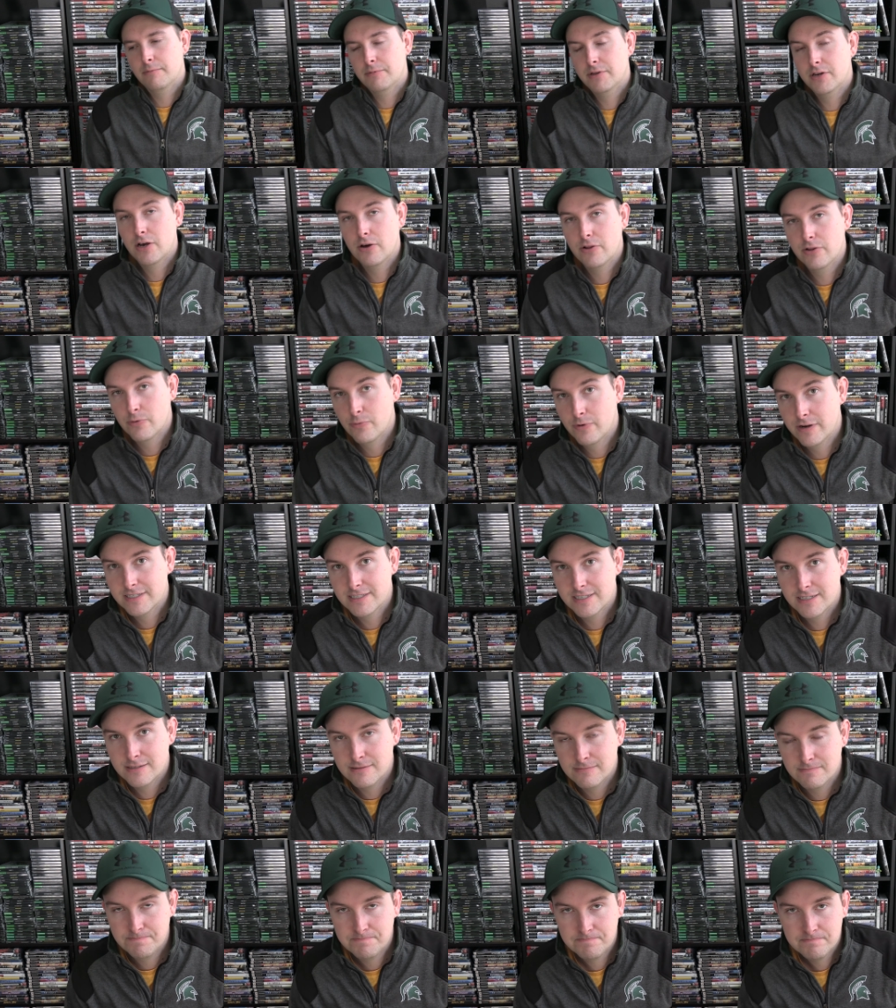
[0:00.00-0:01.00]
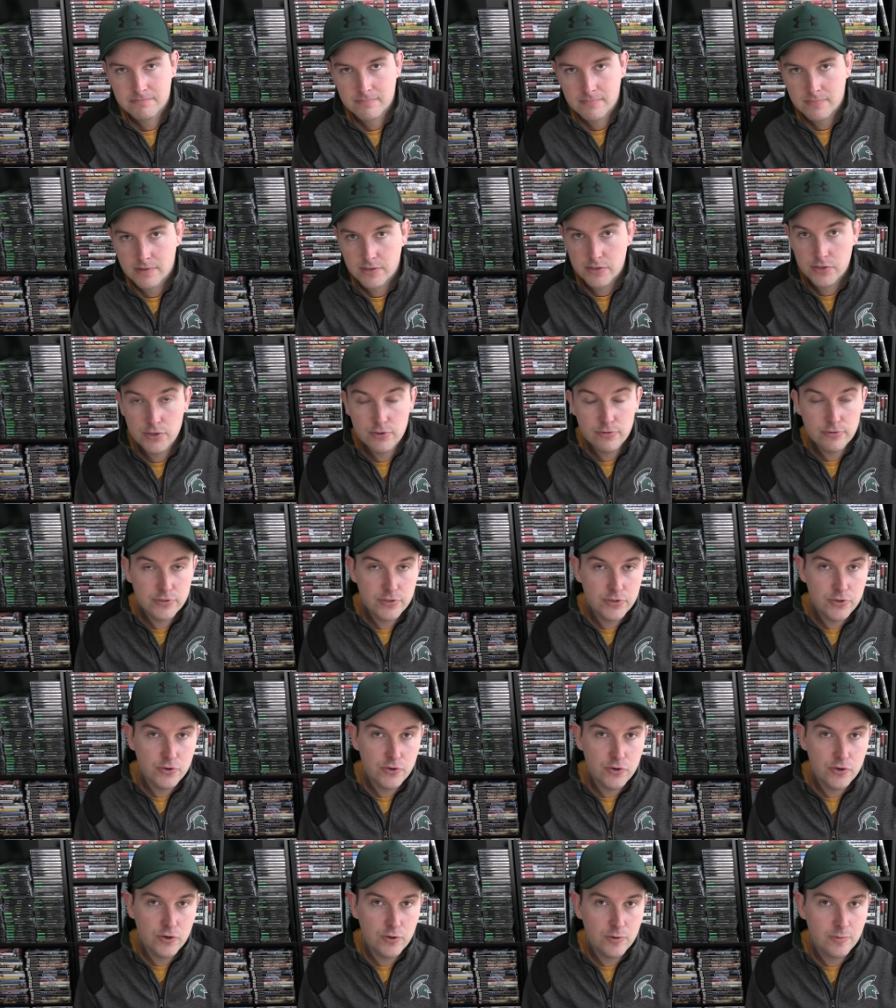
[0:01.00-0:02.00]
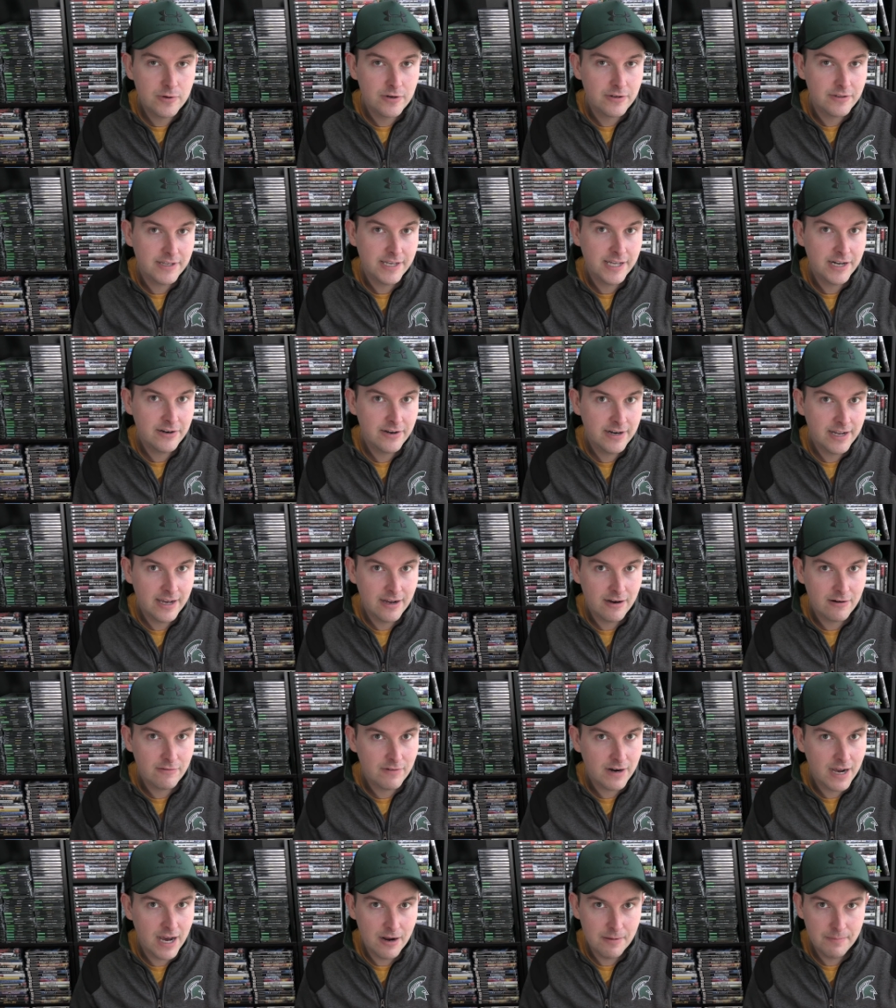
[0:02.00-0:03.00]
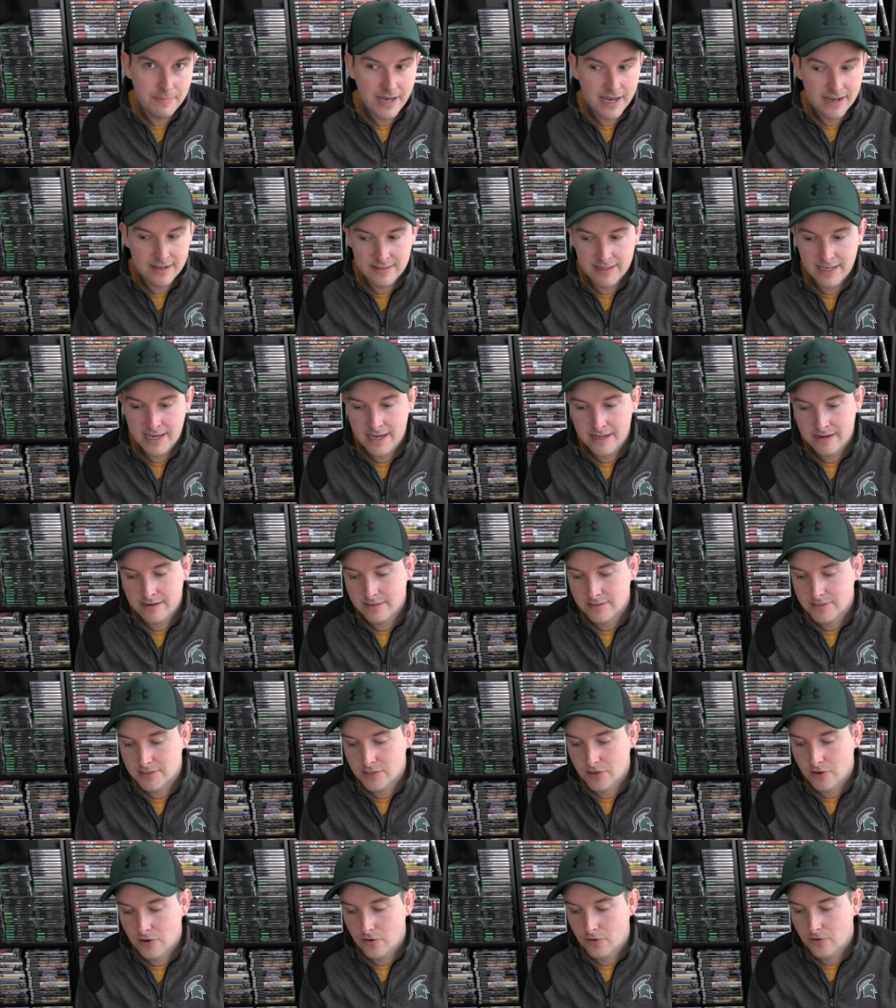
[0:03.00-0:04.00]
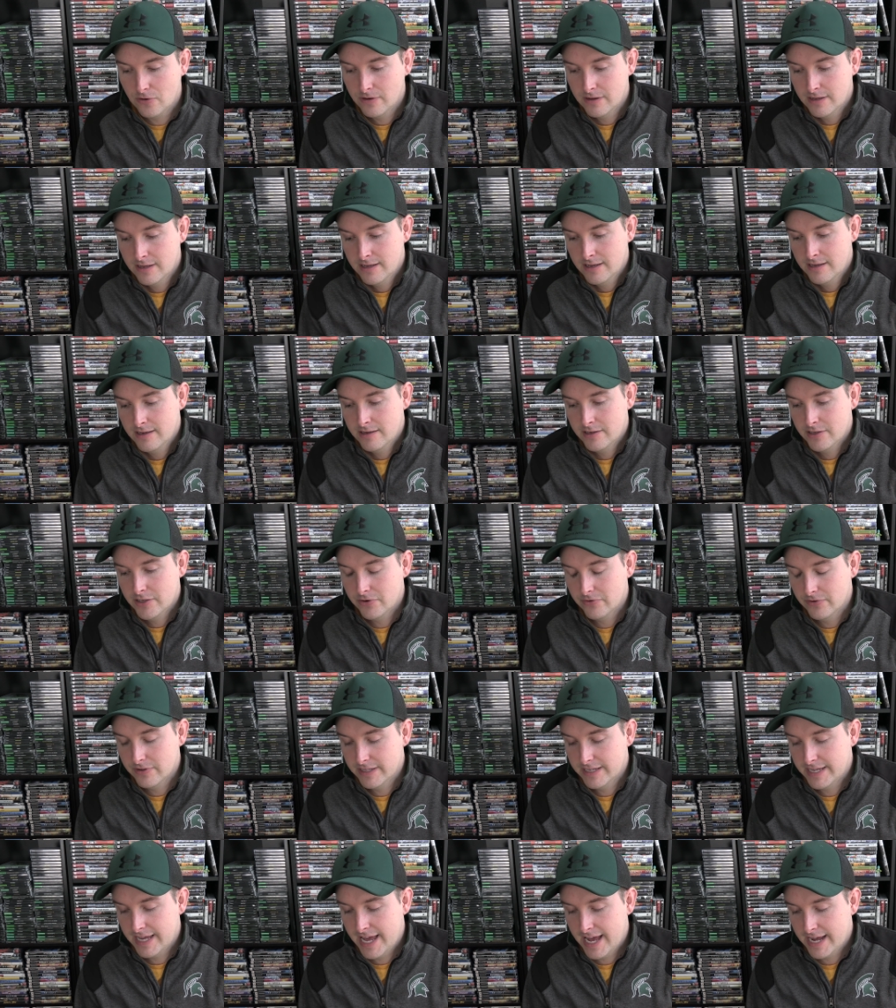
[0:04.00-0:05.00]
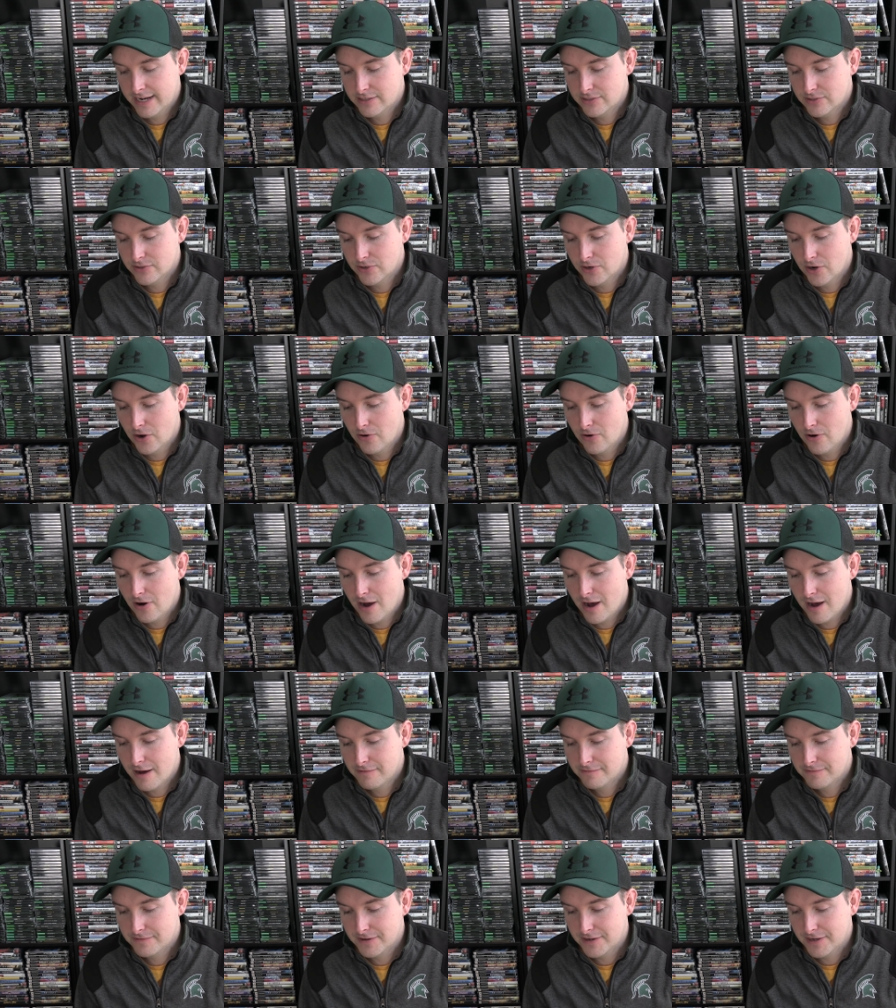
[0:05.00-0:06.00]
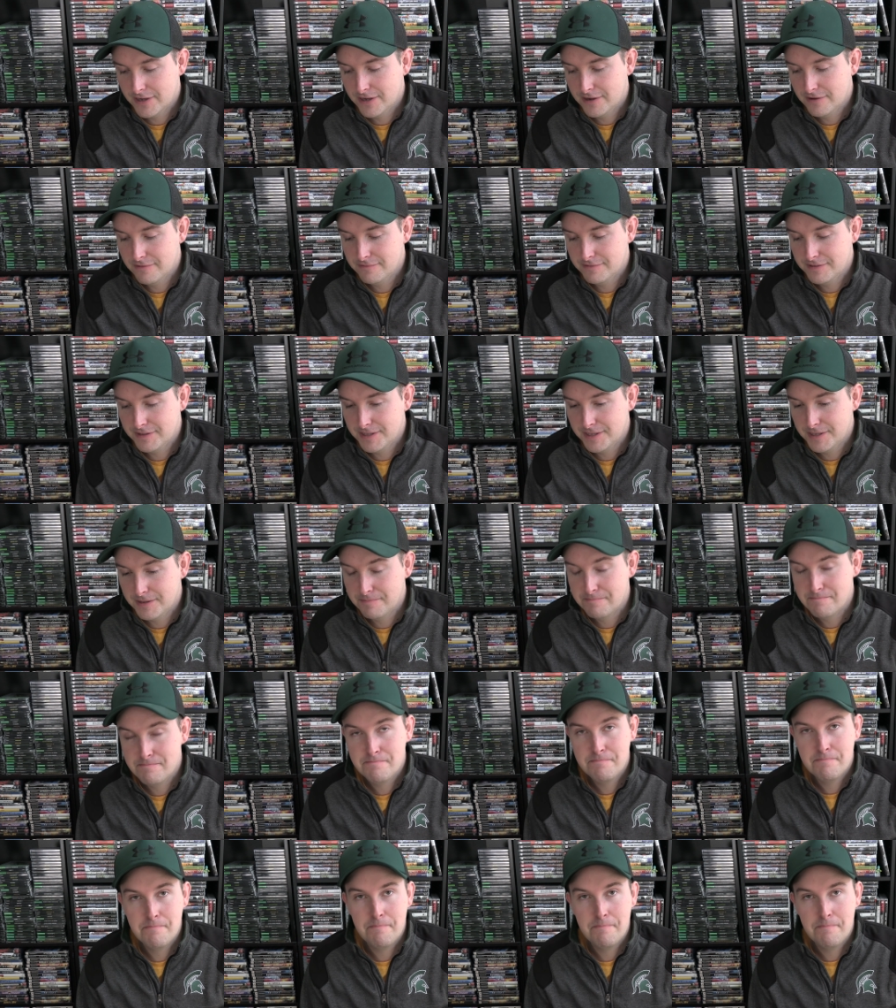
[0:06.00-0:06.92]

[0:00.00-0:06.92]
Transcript: You know, there wasn't YouTube or the internet around back then, and so you really had to go off of the